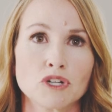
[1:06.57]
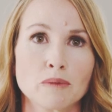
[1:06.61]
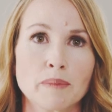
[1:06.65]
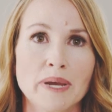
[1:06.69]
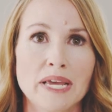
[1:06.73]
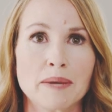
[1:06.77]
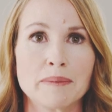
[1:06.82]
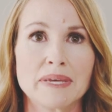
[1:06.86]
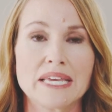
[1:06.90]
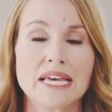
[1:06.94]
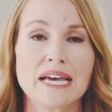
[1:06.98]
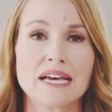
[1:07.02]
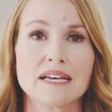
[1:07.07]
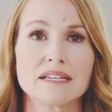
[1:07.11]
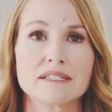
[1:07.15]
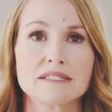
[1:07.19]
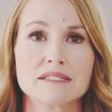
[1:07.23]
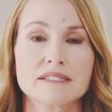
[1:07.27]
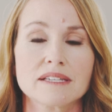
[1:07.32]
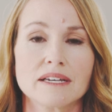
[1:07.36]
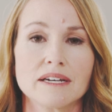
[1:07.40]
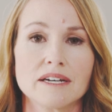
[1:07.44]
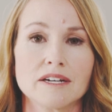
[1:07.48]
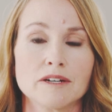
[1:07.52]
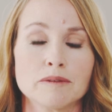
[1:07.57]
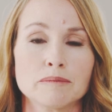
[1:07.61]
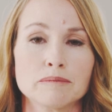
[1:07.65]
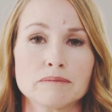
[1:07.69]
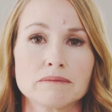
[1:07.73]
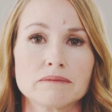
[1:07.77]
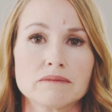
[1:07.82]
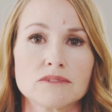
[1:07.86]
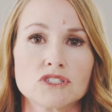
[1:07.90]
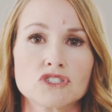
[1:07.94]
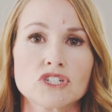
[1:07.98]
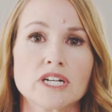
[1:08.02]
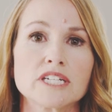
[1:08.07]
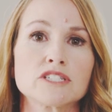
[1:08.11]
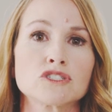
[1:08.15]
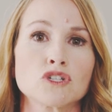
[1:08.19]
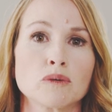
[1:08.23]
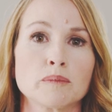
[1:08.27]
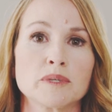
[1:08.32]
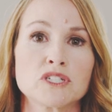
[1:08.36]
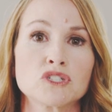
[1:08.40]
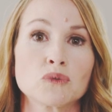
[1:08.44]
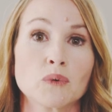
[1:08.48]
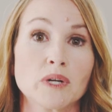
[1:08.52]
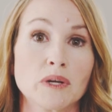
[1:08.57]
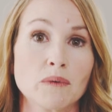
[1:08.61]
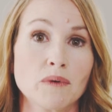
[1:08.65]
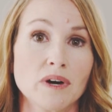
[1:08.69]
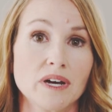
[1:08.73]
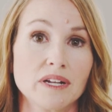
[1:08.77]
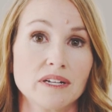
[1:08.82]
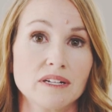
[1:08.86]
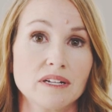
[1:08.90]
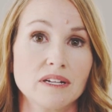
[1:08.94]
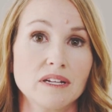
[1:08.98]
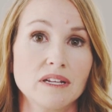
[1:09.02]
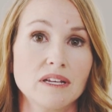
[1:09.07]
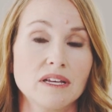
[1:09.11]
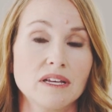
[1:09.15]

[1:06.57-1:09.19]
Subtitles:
your baby has trisomy 21.